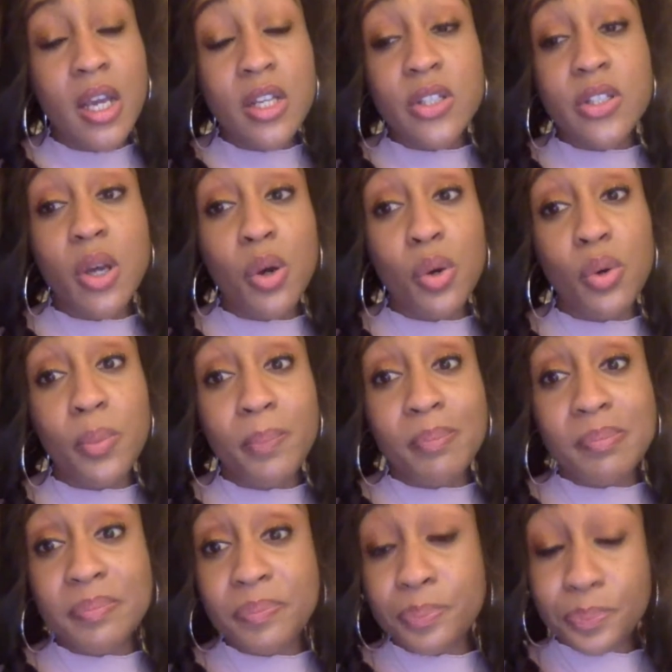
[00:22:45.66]
So
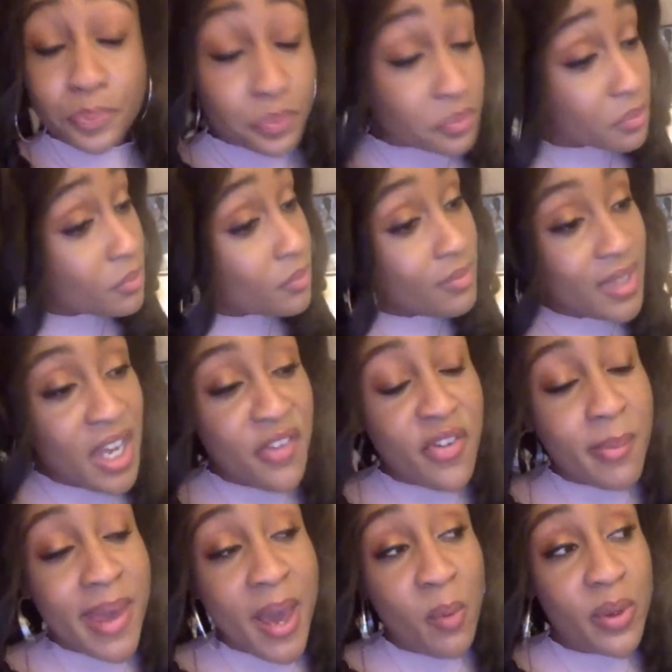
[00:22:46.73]
if
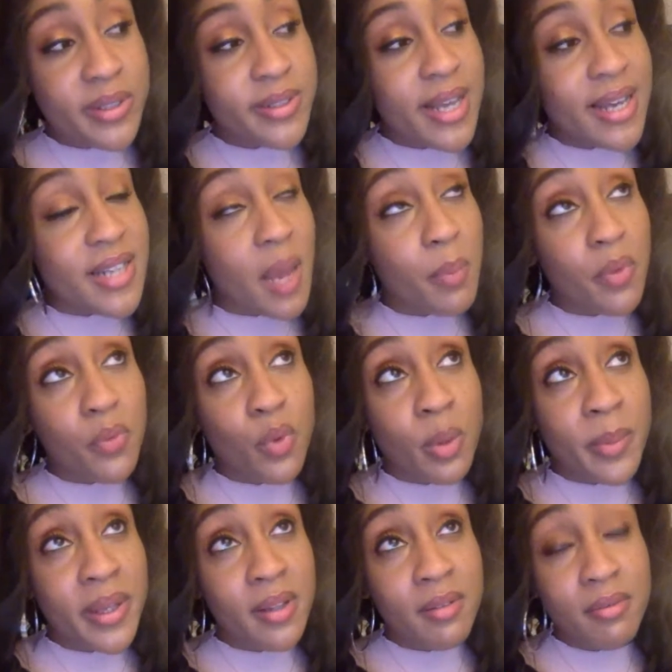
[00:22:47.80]
a man wants that type of
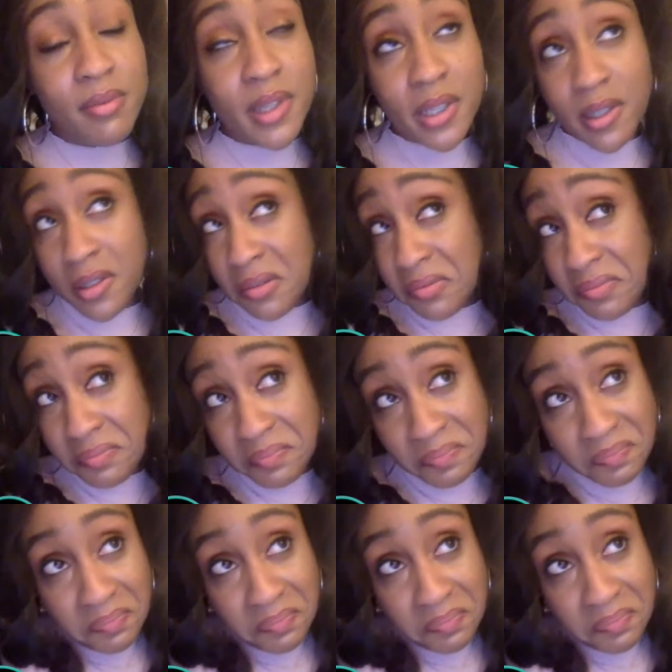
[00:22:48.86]
woman, then